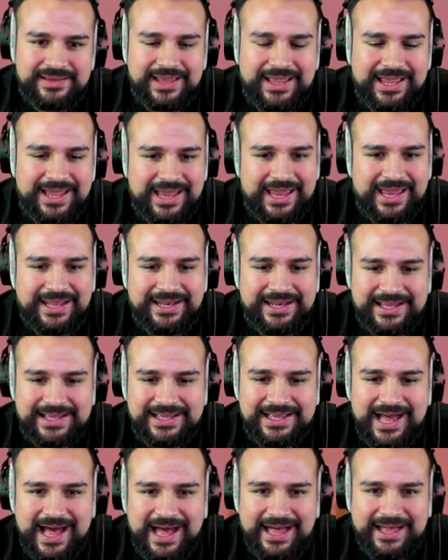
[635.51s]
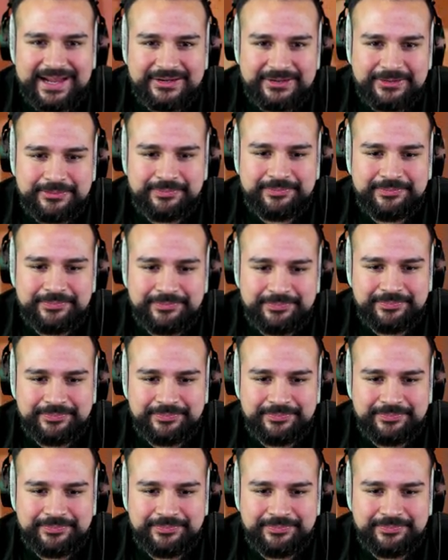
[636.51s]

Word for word: And they got him.